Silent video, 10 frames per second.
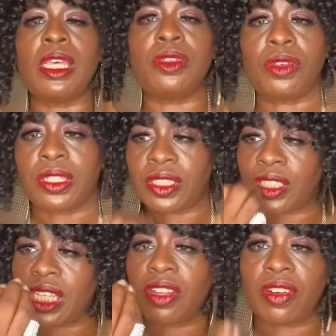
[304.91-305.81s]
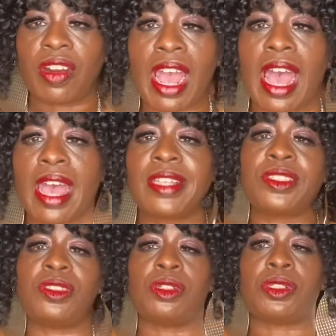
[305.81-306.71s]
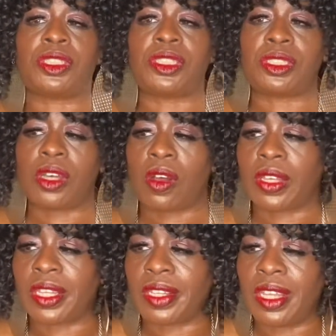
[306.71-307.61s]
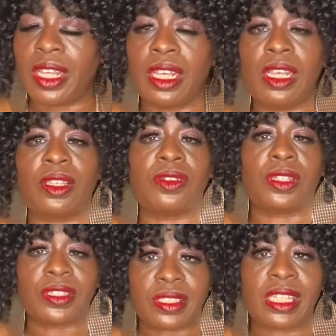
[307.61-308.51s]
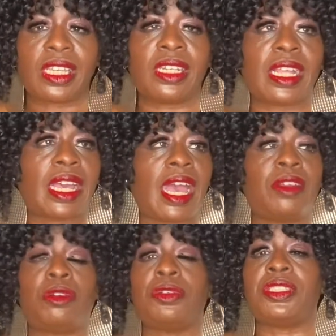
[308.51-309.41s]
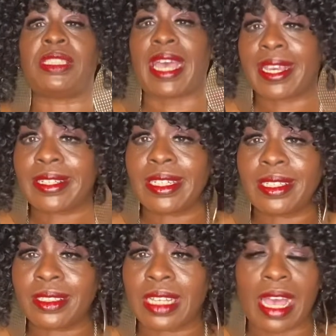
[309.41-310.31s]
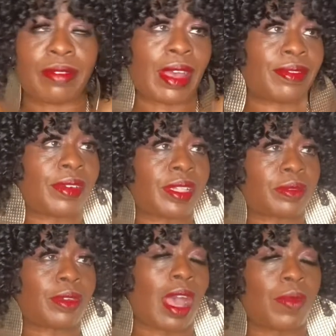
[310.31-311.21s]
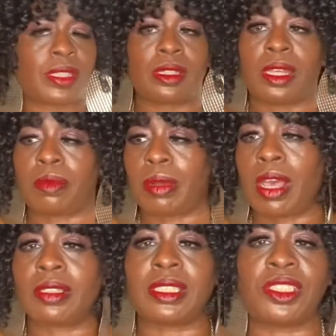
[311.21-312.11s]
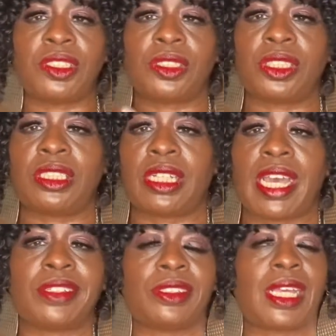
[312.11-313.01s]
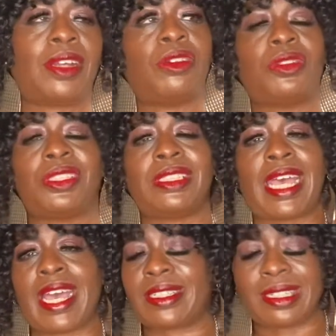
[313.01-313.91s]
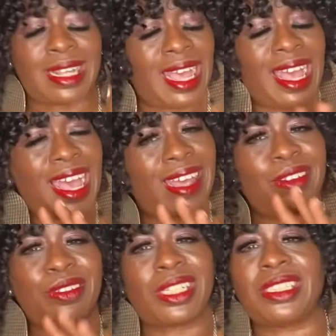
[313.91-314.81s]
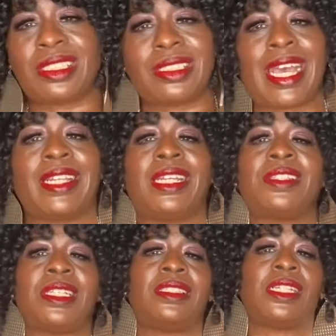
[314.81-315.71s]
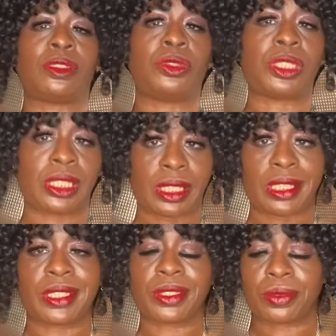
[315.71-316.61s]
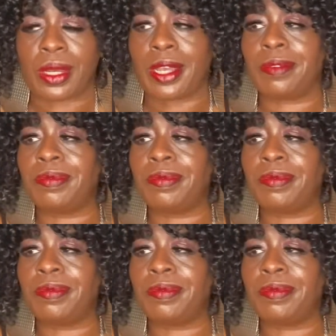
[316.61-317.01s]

You can see it in her eyes. You know, when she's talking, you can see it. Like, I don't know if she's acting, because I've read some comments in other blogs that, you know, she's an actress. I don't know if she's acting. I don't think she's acting. I think that's who she is, right?